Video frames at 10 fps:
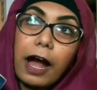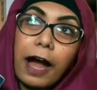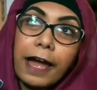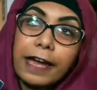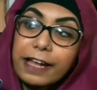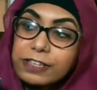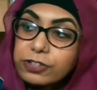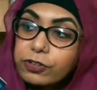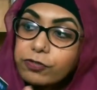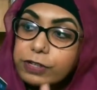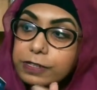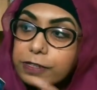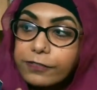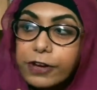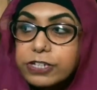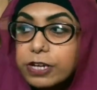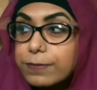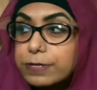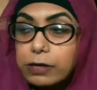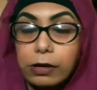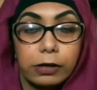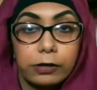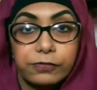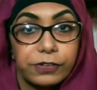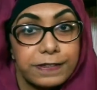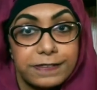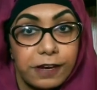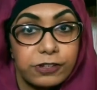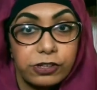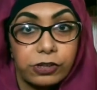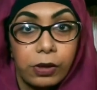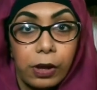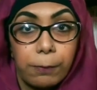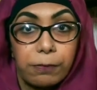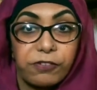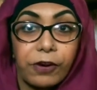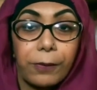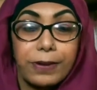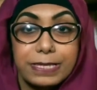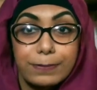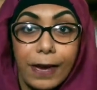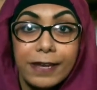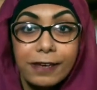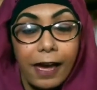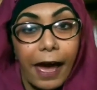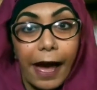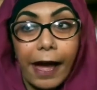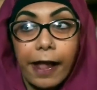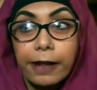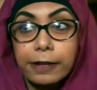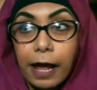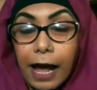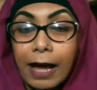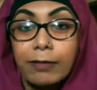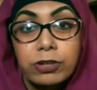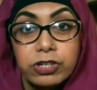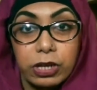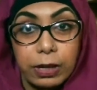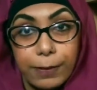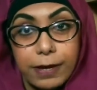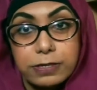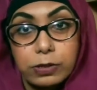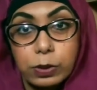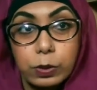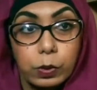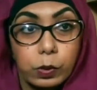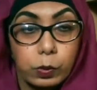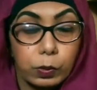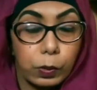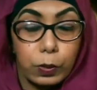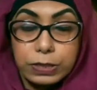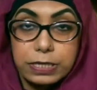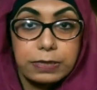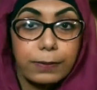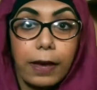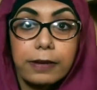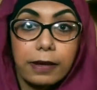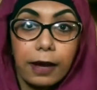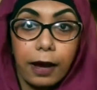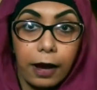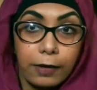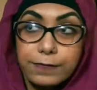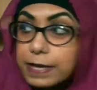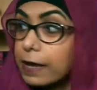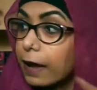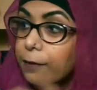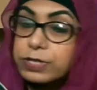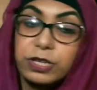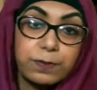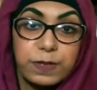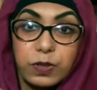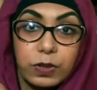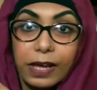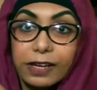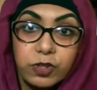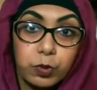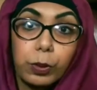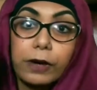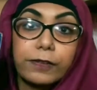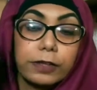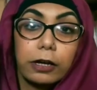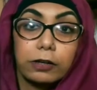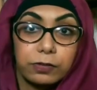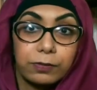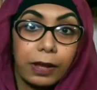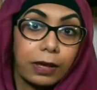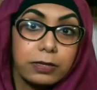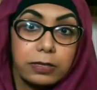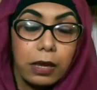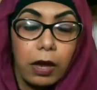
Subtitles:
I had to read the first chapter of Insurgent before I went to bed. And I'm usually a person who goes into bed at 10:30. I was up till like 12 o'clock some night